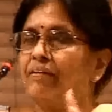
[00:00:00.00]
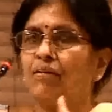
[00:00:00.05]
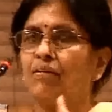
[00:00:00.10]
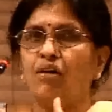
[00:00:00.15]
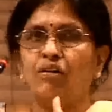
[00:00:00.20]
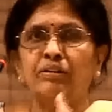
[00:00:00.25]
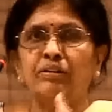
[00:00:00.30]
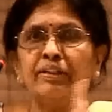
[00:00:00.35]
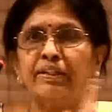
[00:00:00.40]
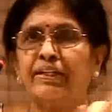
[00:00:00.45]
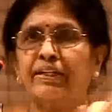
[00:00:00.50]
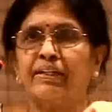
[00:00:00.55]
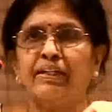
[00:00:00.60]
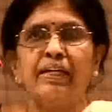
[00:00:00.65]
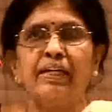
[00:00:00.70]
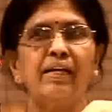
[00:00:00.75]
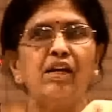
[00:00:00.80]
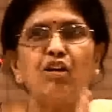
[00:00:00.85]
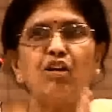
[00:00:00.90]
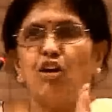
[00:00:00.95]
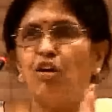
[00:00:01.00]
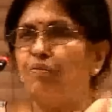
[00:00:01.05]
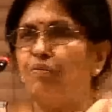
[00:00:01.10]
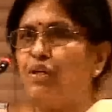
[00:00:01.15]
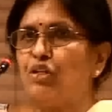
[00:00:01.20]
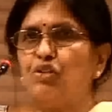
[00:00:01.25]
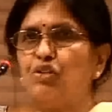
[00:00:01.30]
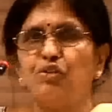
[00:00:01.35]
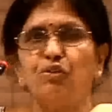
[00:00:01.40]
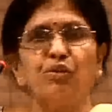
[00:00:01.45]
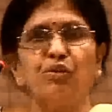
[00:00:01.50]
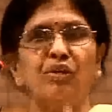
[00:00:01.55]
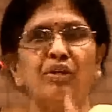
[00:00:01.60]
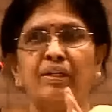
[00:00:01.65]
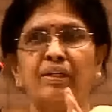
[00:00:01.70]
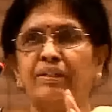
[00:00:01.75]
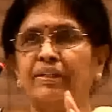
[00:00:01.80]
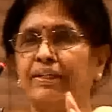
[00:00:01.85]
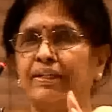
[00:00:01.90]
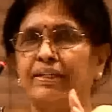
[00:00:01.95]
on the comic show
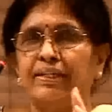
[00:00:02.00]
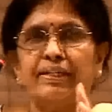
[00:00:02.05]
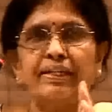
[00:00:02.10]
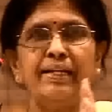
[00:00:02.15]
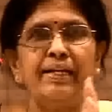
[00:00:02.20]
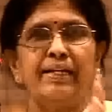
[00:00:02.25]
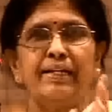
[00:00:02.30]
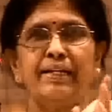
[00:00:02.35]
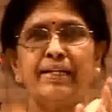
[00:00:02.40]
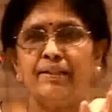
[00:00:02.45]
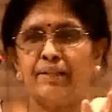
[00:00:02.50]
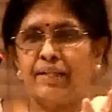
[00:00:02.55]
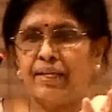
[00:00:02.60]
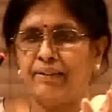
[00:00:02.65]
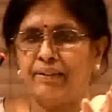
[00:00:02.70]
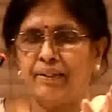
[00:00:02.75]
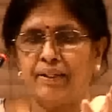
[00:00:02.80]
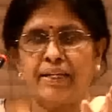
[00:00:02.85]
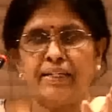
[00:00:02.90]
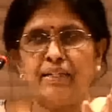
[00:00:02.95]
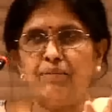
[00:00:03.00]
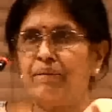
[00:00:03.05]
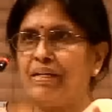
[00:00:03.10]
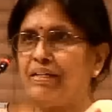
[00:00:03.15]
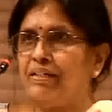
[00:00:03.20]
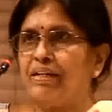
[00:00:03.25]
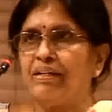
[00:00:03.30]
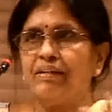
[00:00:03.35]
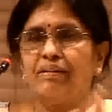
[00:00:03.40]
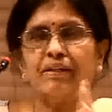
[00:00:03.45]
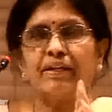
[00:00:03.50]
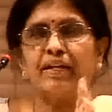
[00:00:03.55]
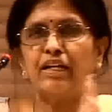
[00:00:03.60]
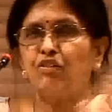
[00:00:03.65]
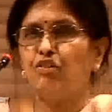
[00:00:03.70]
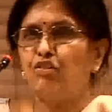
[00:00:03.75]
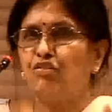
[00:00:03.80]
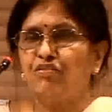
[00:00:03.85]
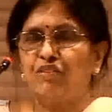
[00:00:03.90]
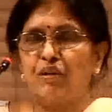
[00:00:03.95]
or the animated
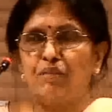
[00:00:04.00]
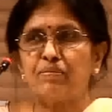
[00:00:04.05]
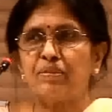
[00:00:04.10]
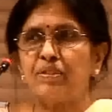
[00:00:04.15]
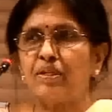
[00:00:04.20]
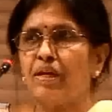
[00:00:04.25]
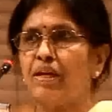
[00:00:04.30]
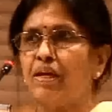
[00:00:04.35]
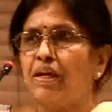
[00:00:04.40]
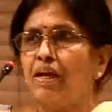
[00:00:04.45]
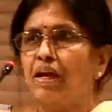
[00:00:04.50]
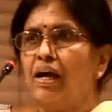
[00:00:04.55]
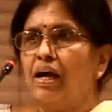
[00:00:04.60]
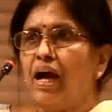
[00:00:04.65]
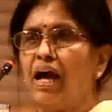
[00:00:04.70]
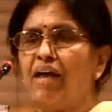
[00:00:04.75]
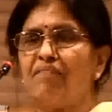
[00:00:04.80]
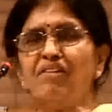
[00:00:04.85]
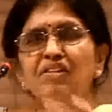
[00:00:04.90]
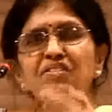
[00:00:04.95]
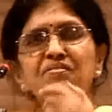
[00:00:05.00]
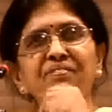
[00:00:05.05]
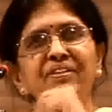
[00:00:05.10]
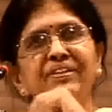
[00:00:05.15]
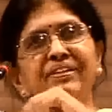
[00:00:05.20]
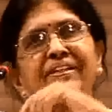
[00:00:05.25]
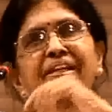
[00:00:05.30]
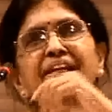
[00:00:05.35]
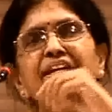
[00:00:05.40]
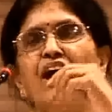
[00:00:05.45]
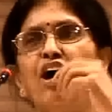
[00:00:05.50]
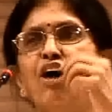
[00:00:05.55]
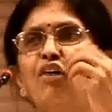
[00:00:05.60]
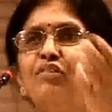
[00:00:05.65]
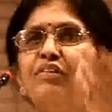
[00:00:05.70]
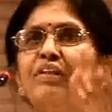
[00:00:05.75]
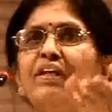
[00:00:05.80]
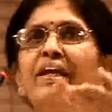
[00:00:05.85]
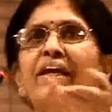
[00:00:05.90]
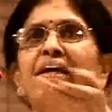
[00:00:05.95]
cartoon films, I was wondering
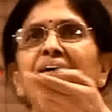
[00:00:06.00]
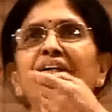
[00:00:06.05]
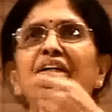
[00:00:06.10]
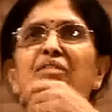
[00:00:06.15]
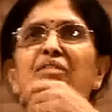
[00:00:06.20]
how they are